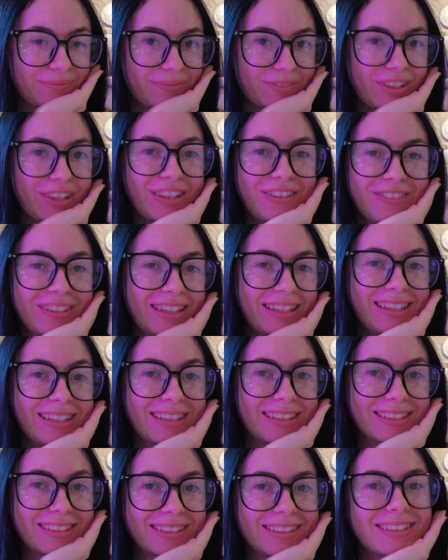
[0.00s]
So they're
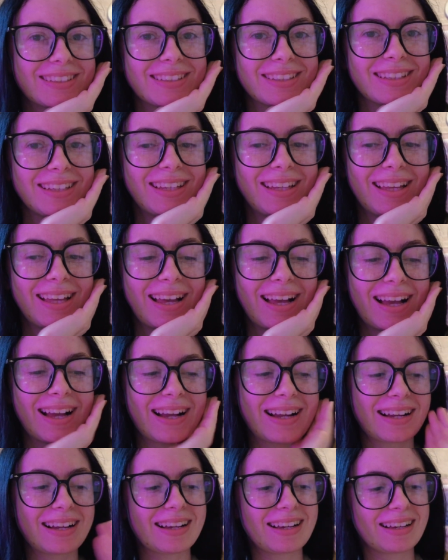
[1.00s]
finished.
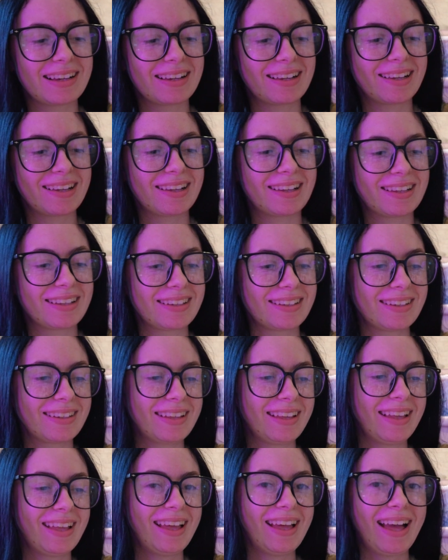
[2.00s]
I
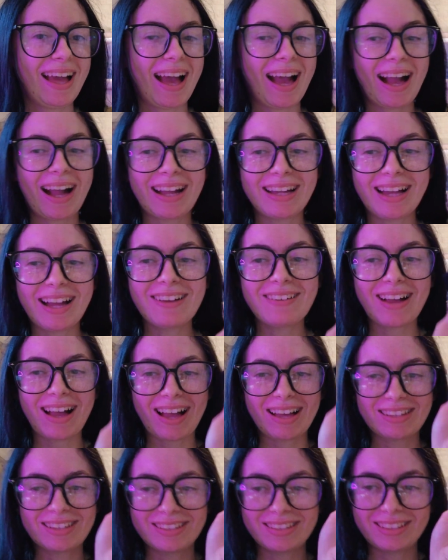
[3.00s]
am
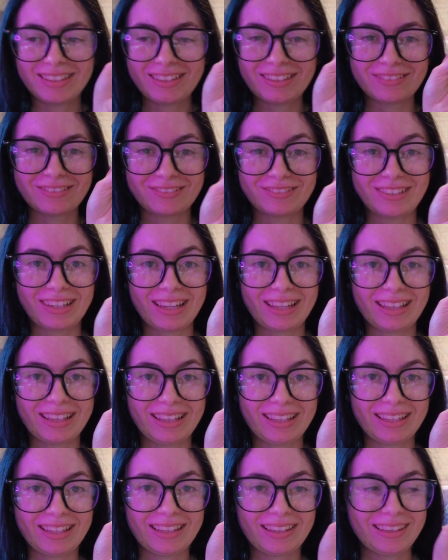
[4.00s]
actually
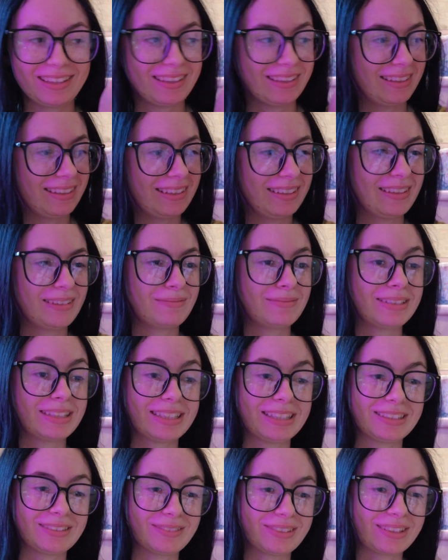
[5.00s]
really
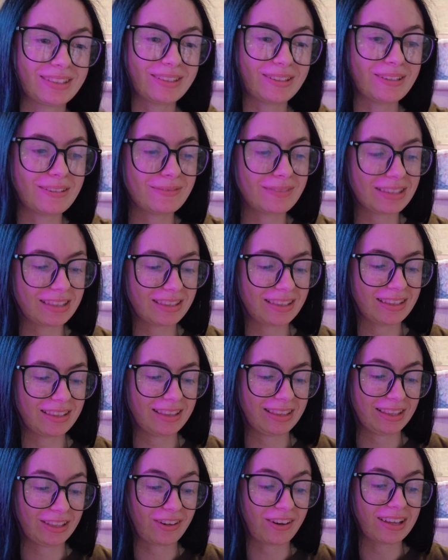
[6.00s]
pleased with them.
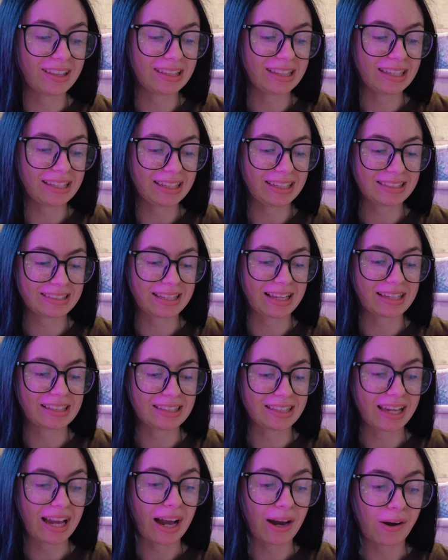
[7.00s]
They are like exactly
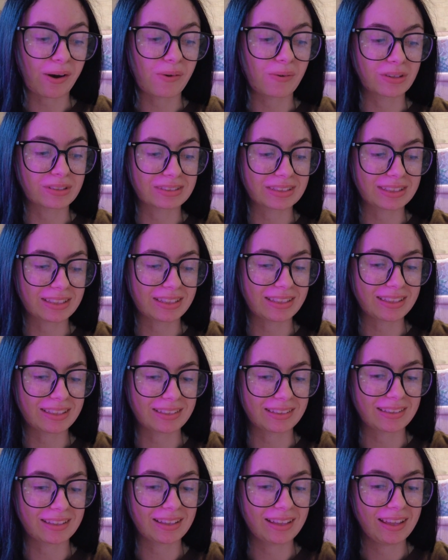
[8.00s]
how I wanted.
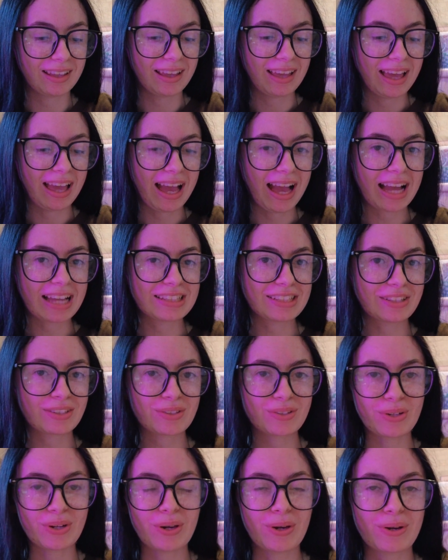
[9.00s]
I
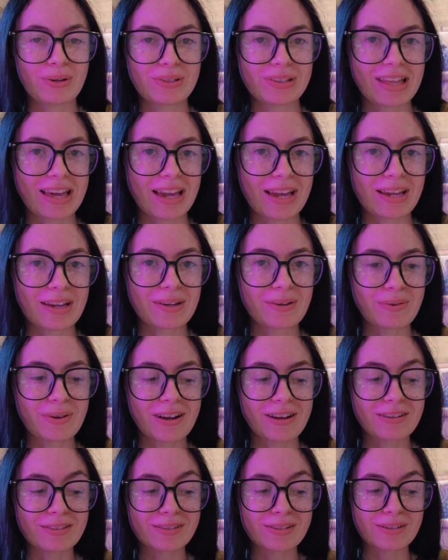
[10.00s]
didn't know like where
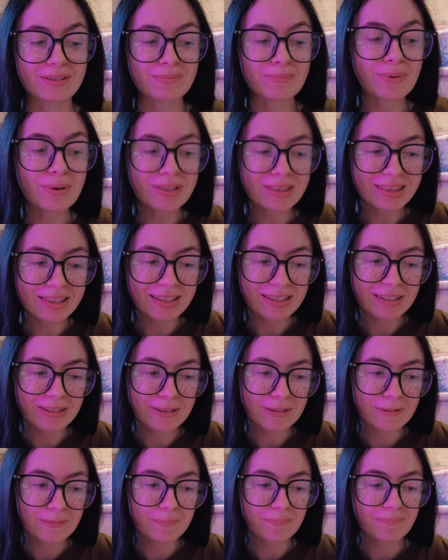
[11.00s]
I was gonna put
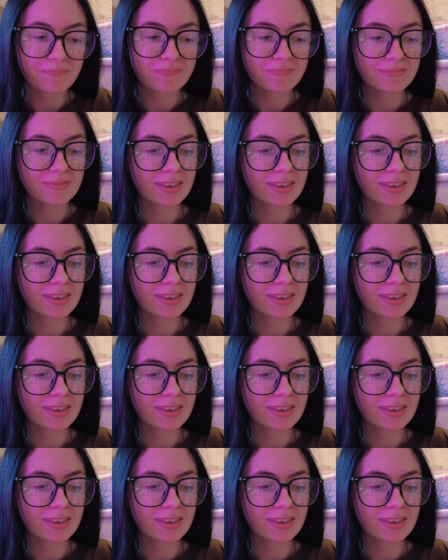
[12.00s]
them.